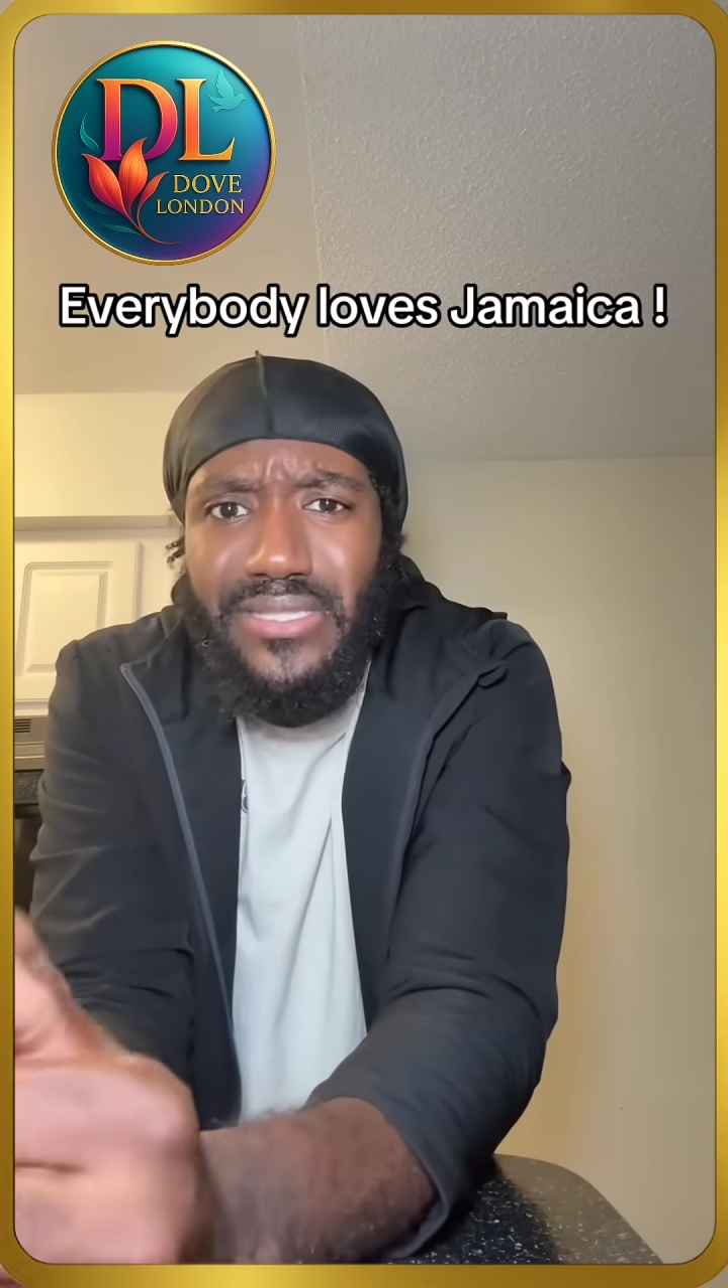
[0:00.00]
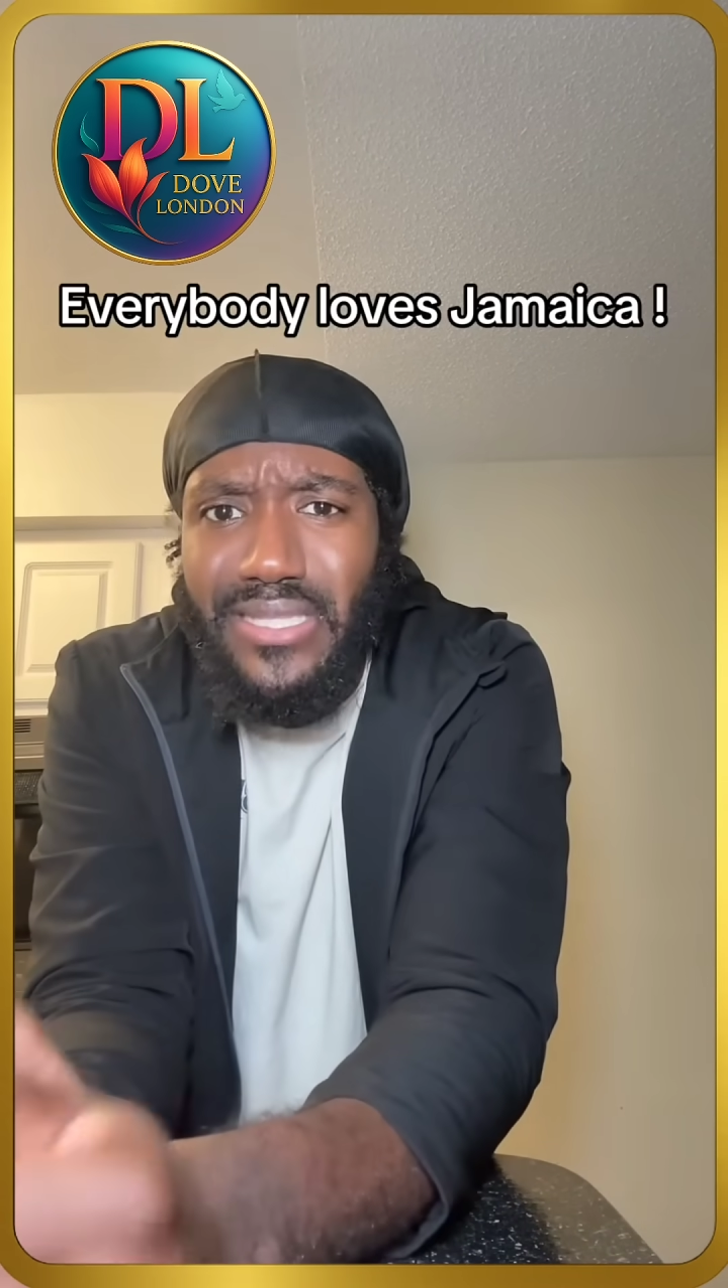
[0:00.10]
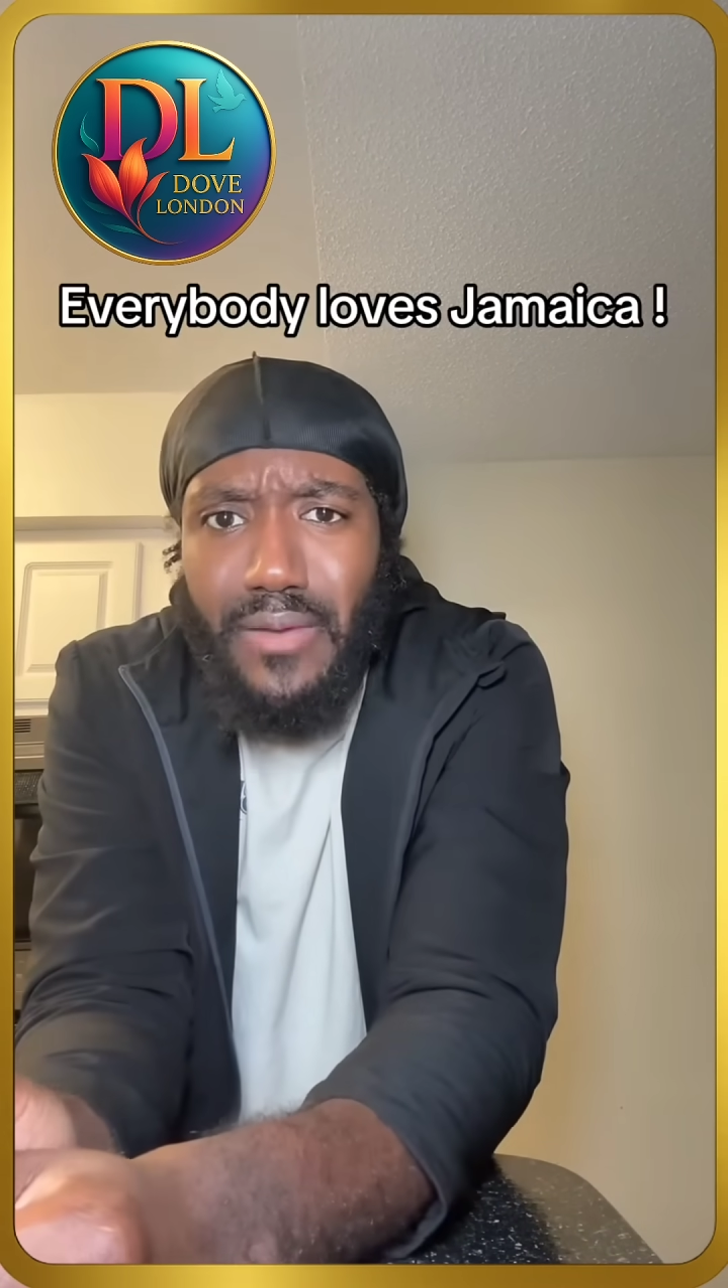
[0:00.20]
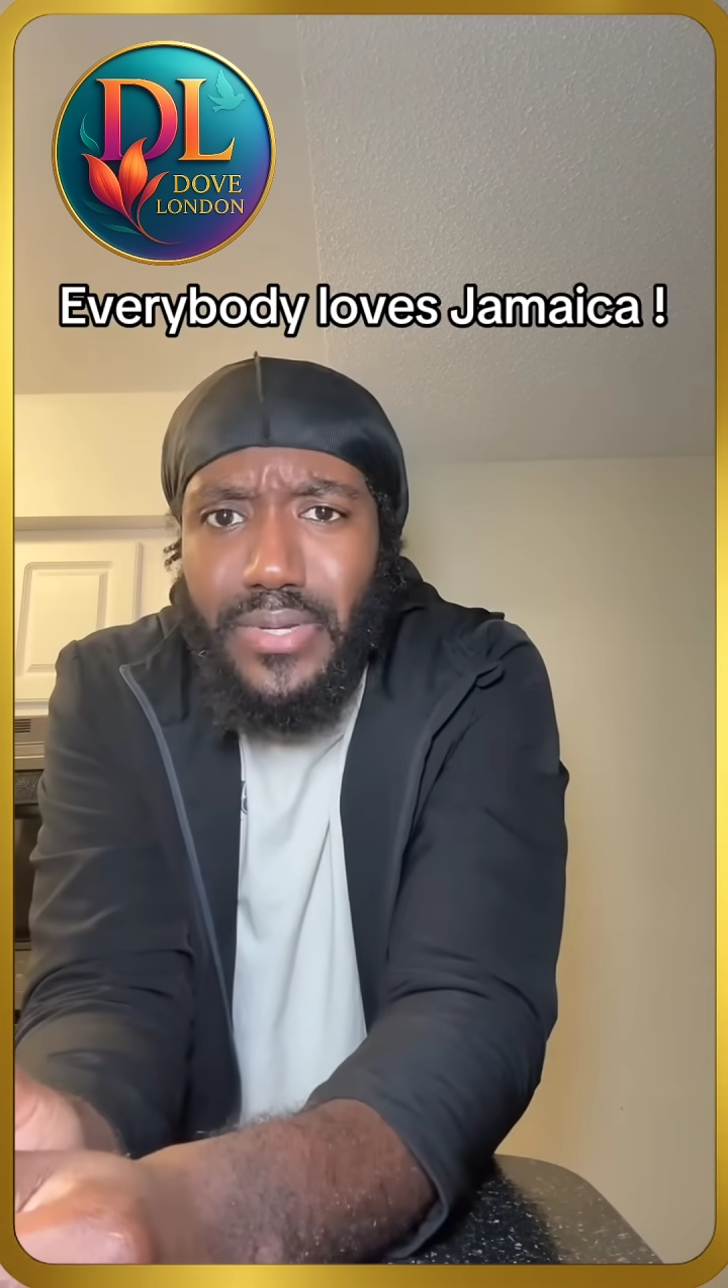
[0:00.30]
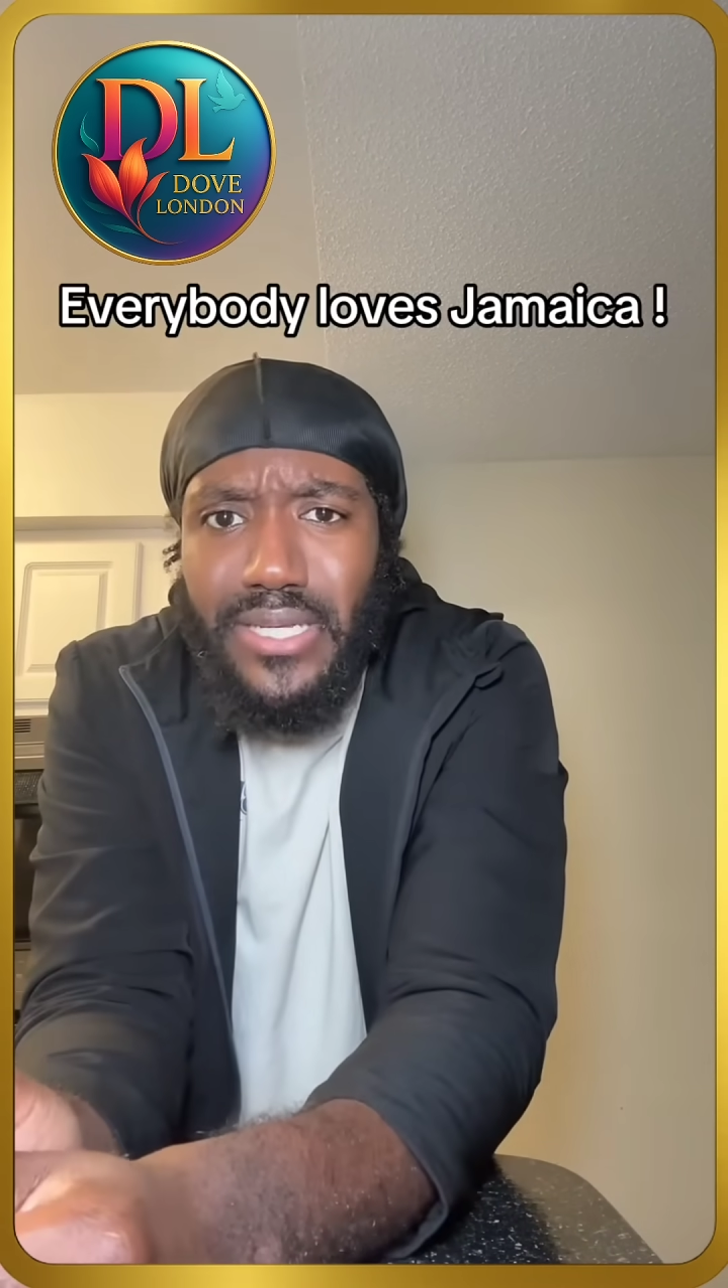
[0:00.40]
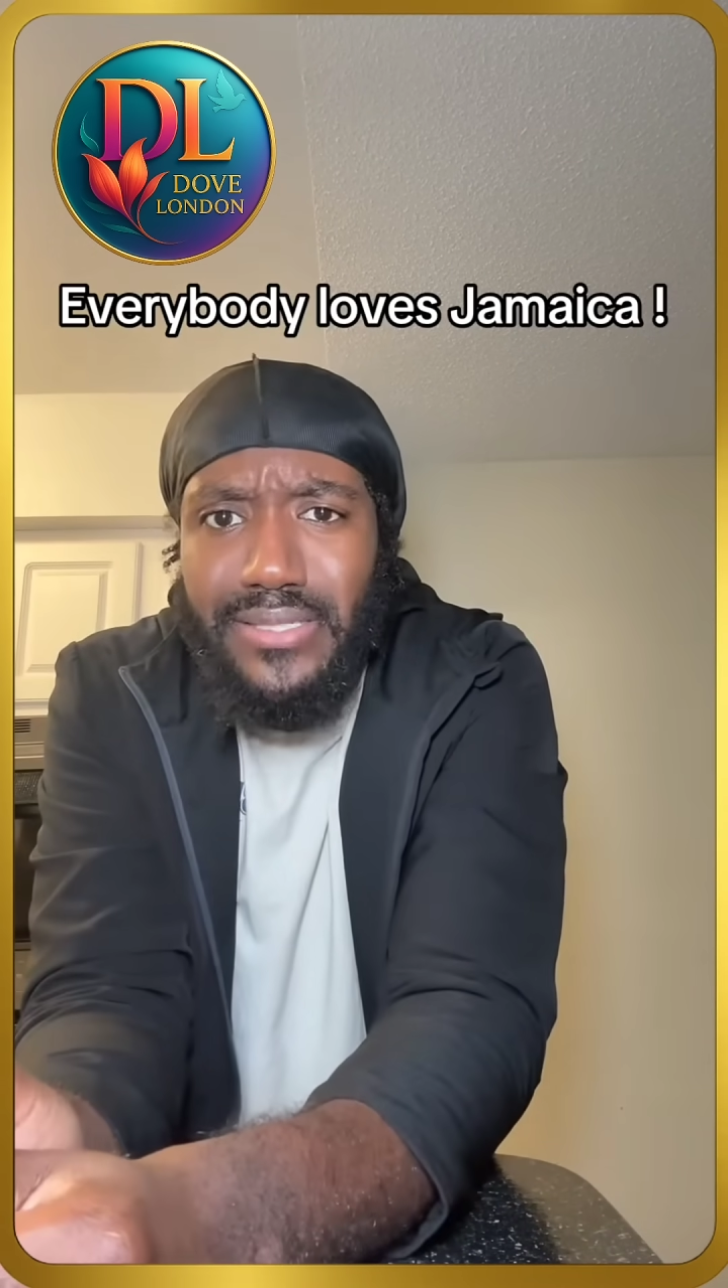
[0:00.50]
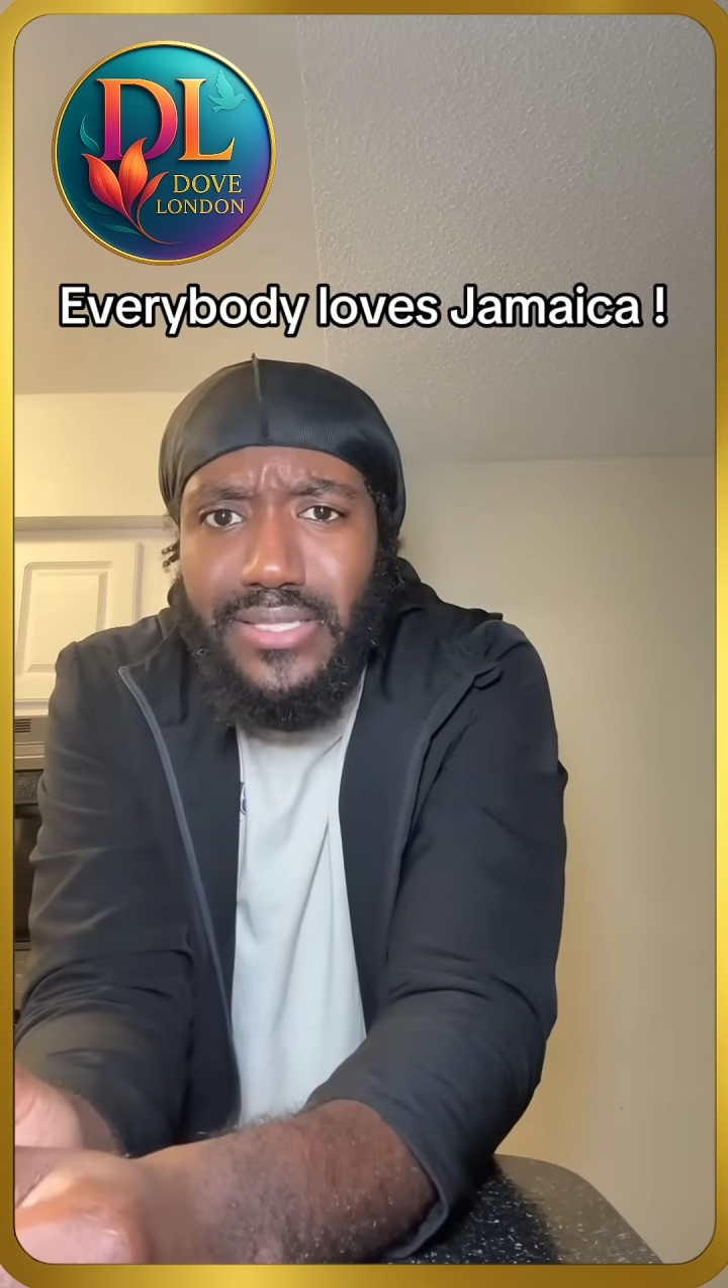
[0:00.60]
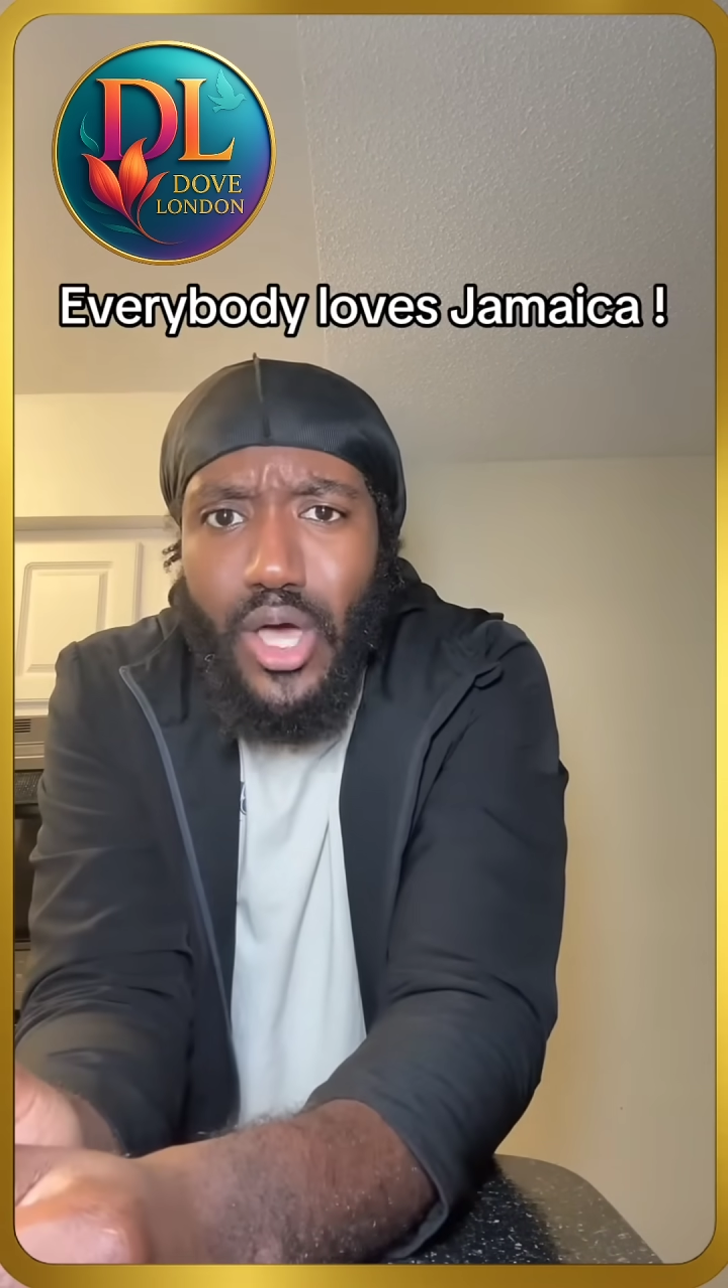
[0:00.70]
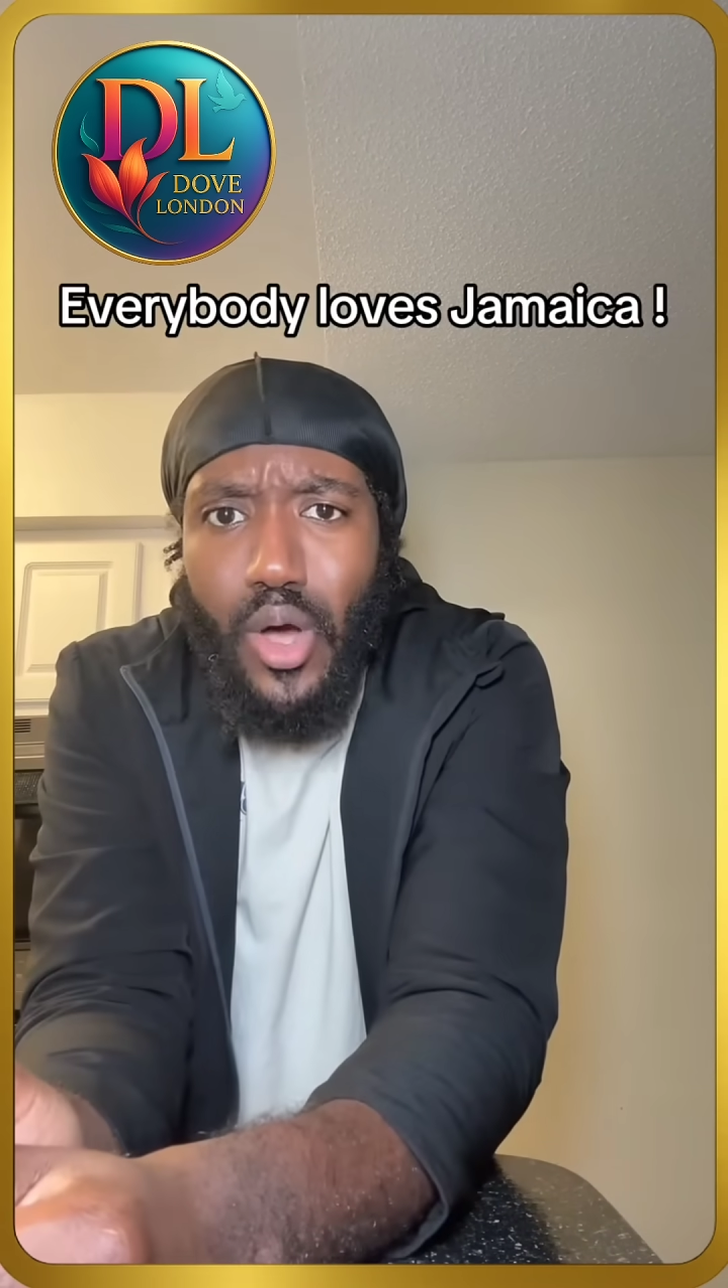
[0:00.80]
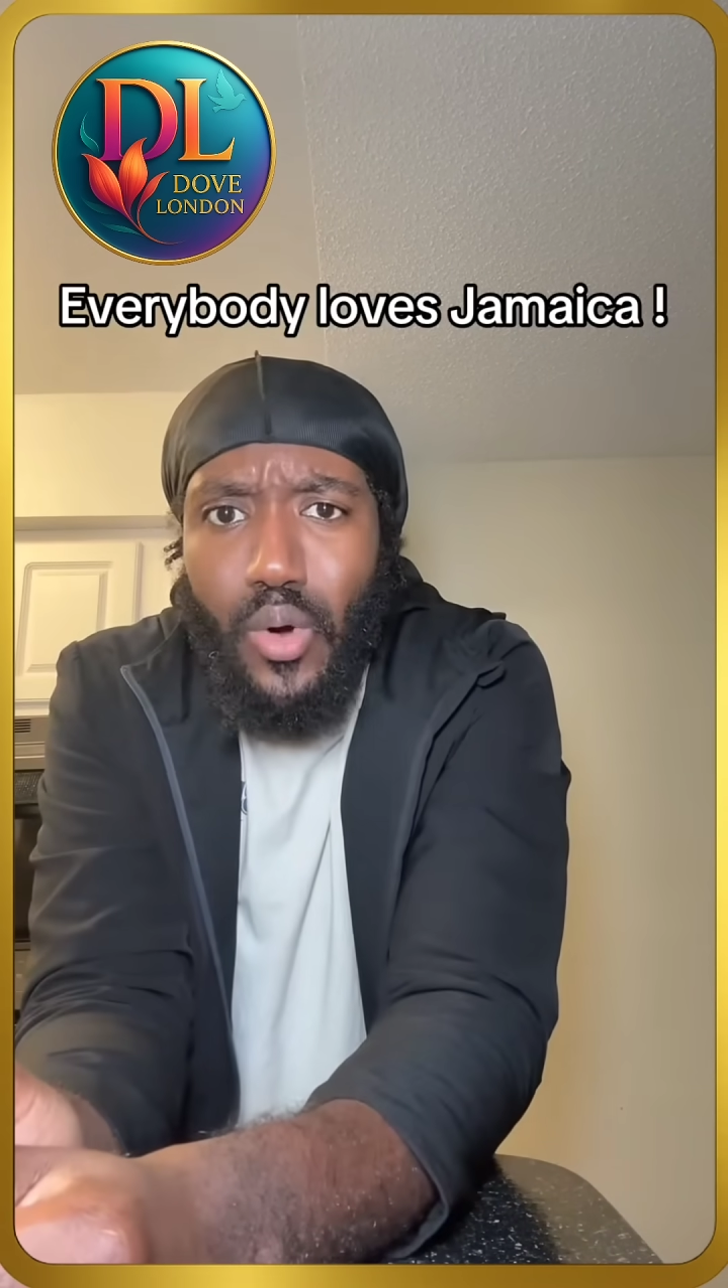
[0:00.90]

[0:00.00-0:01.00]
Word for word: celebrities